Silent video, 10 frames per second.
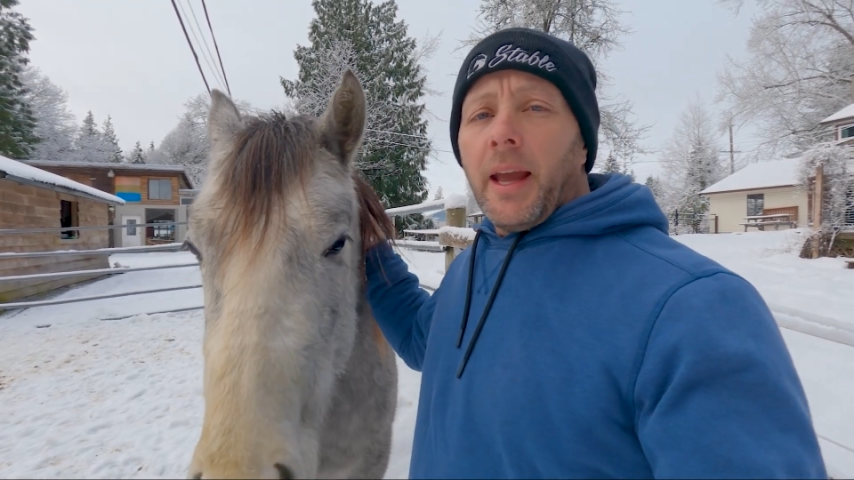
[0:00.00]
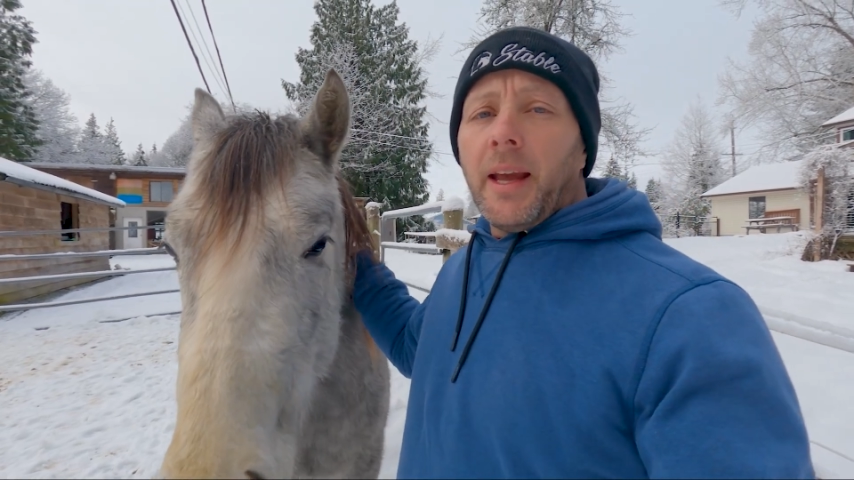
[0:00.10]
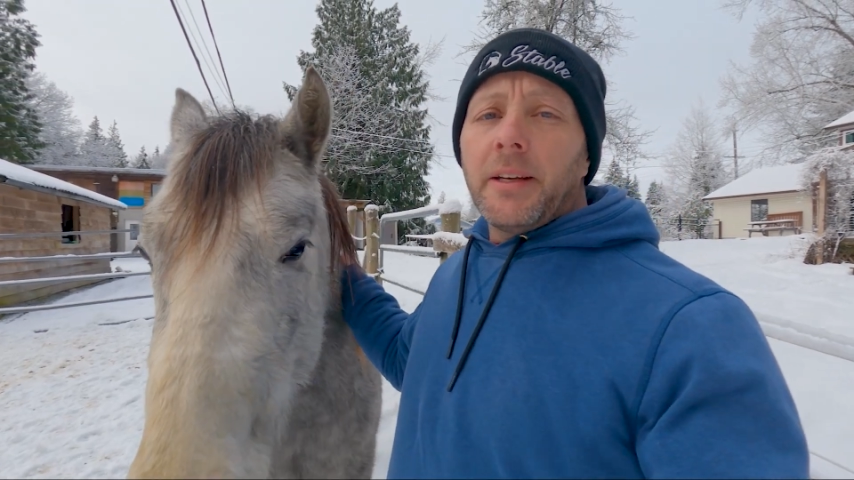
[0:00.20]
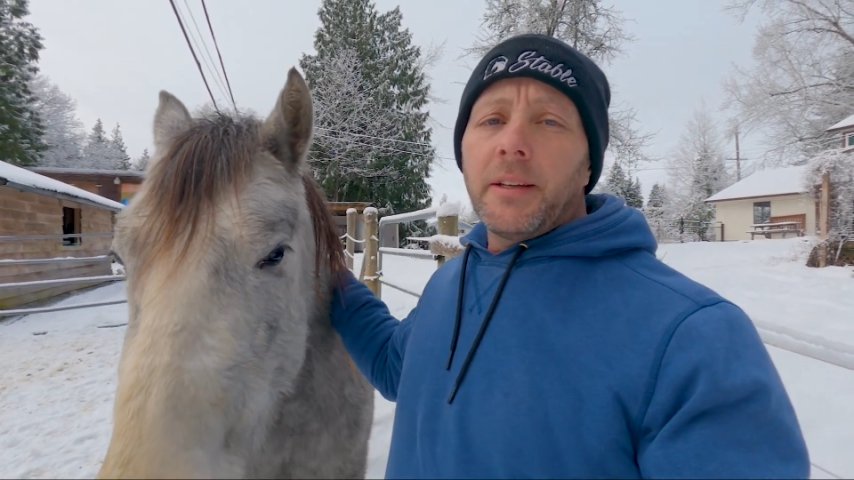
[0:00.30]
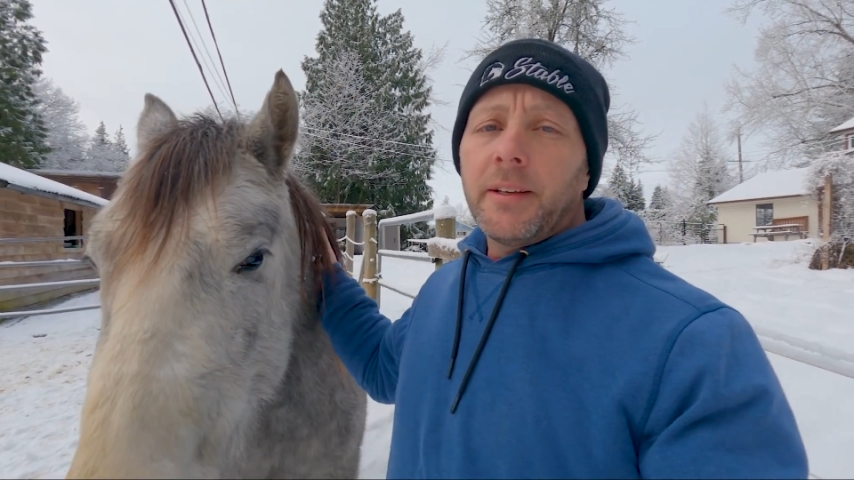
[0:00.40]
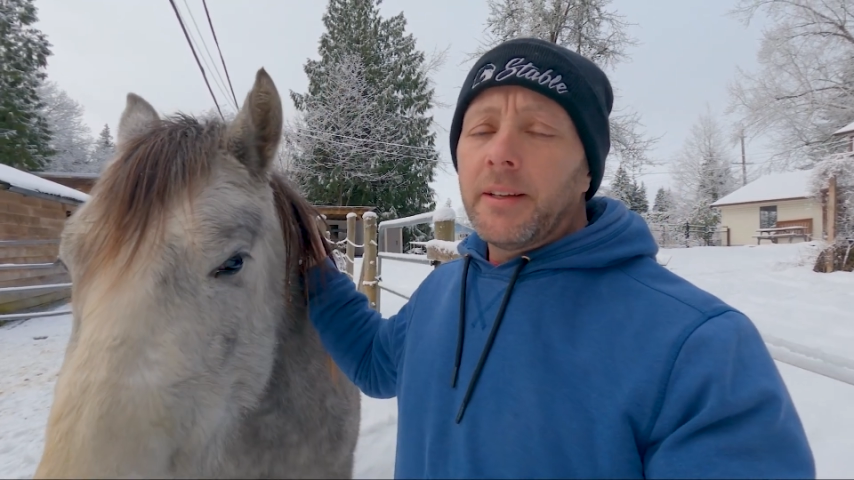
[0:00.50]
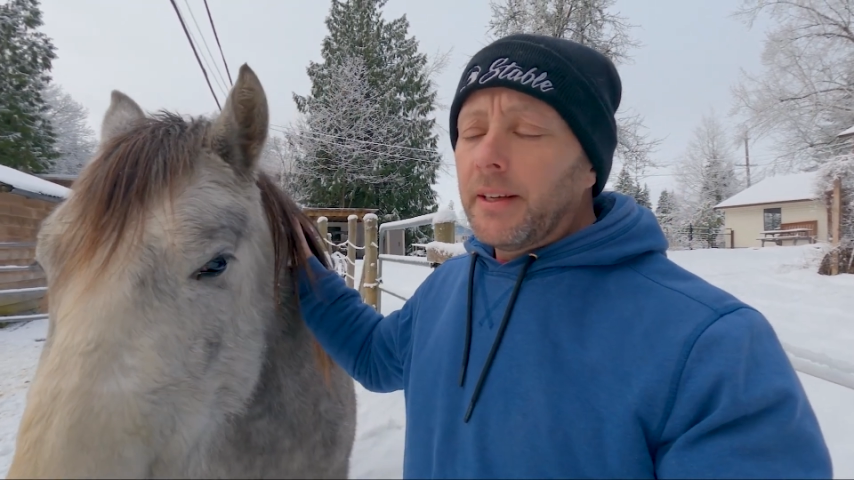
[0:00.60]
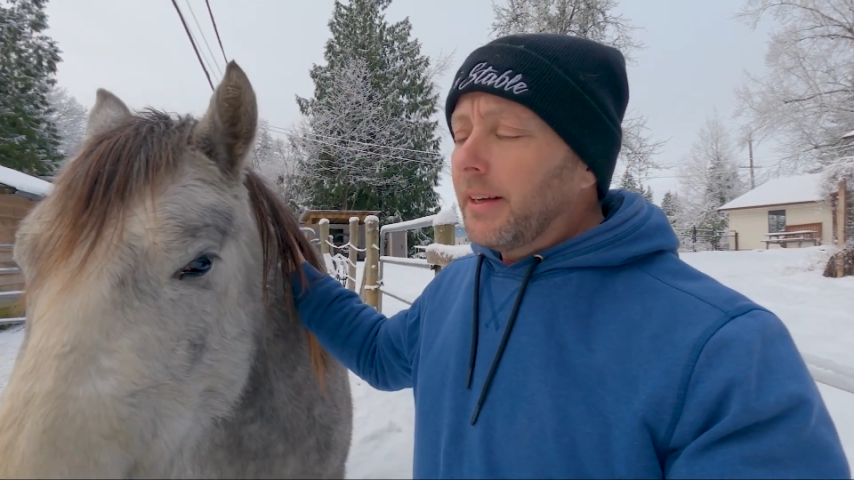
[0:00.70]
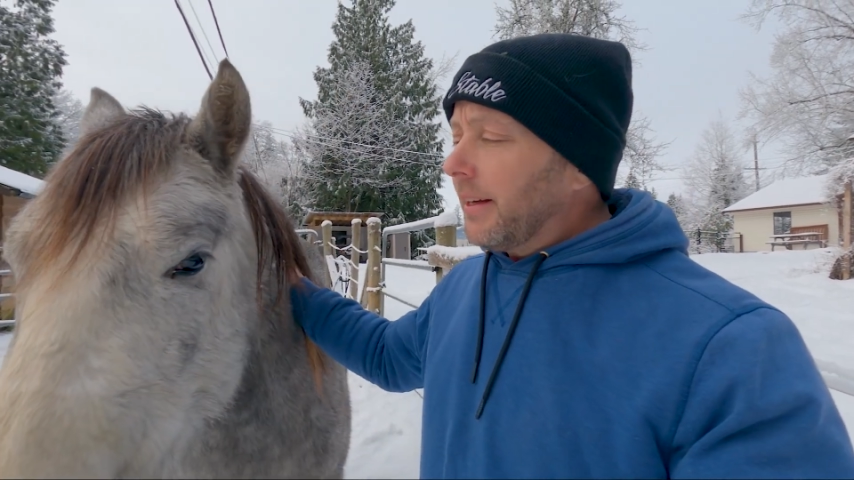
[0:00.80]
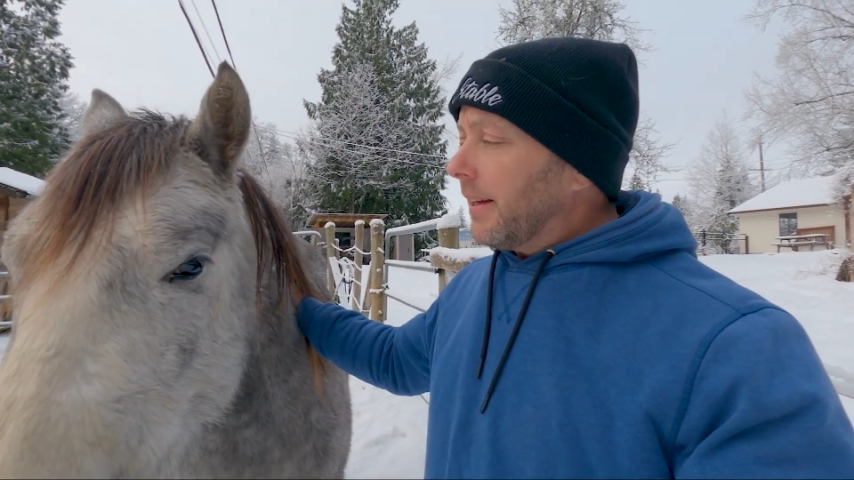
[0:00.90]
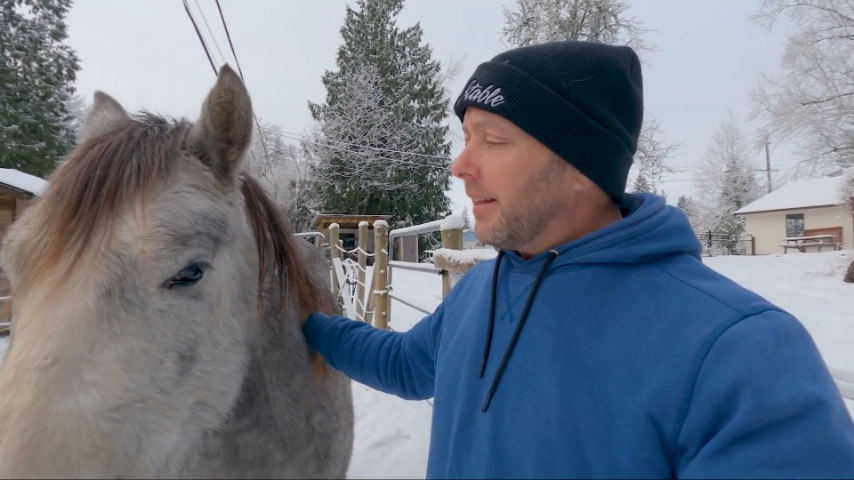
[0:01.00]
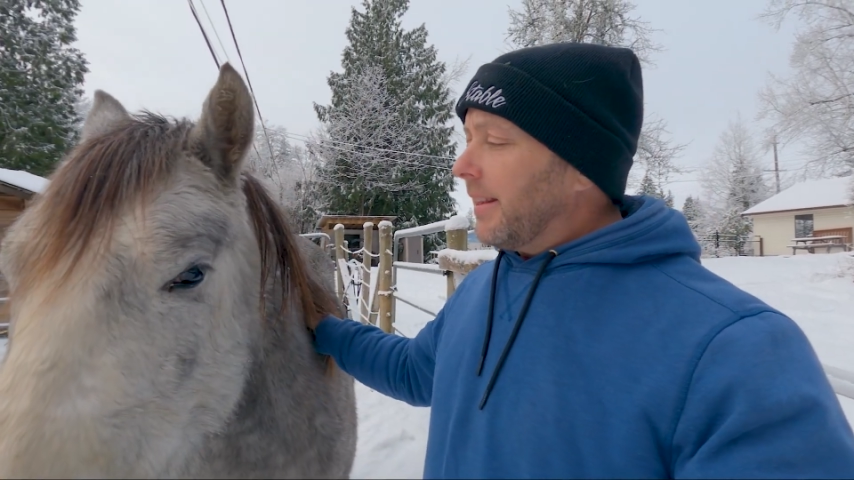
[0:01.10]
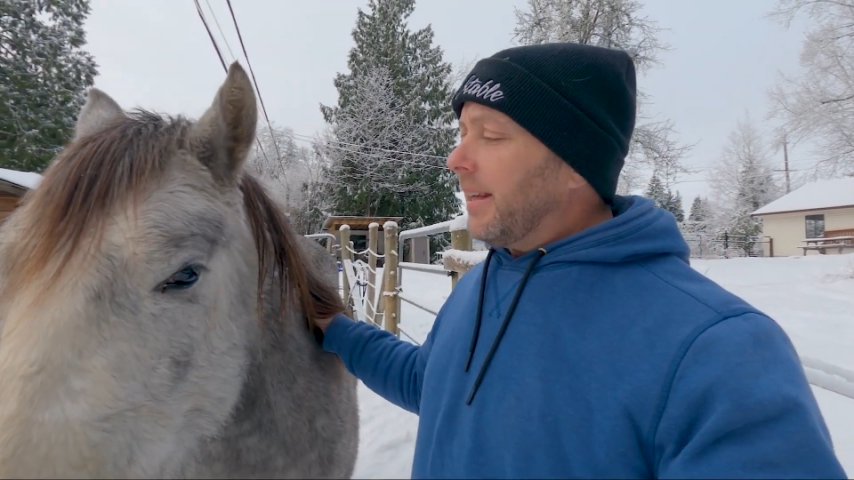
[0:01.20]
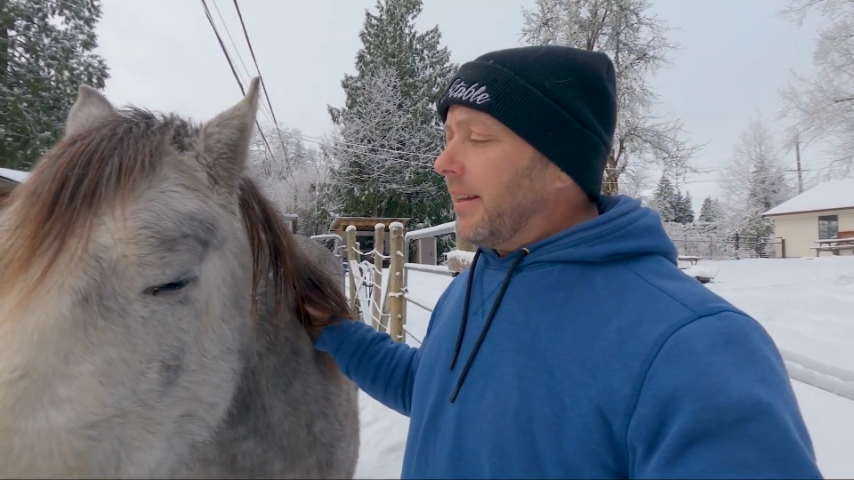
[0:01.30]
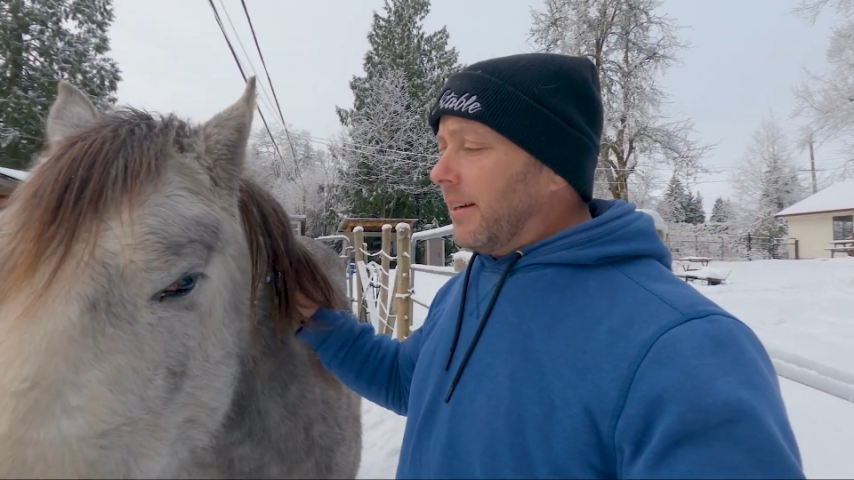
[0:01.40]
And
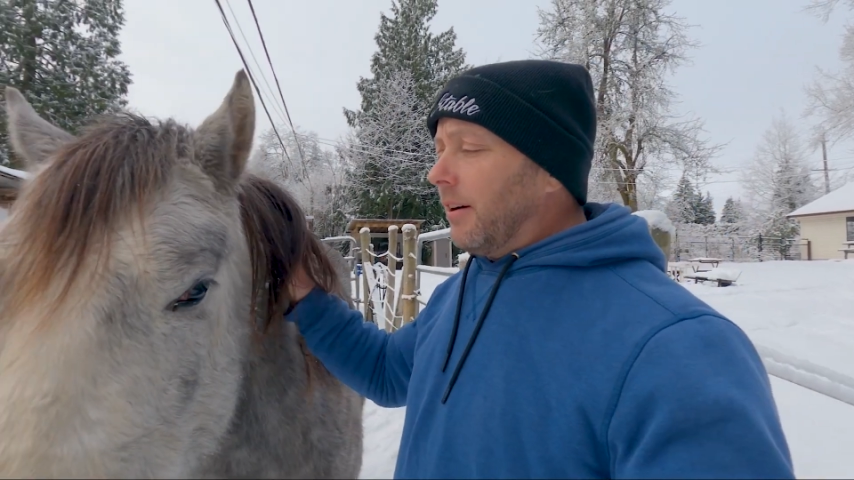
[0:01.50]
the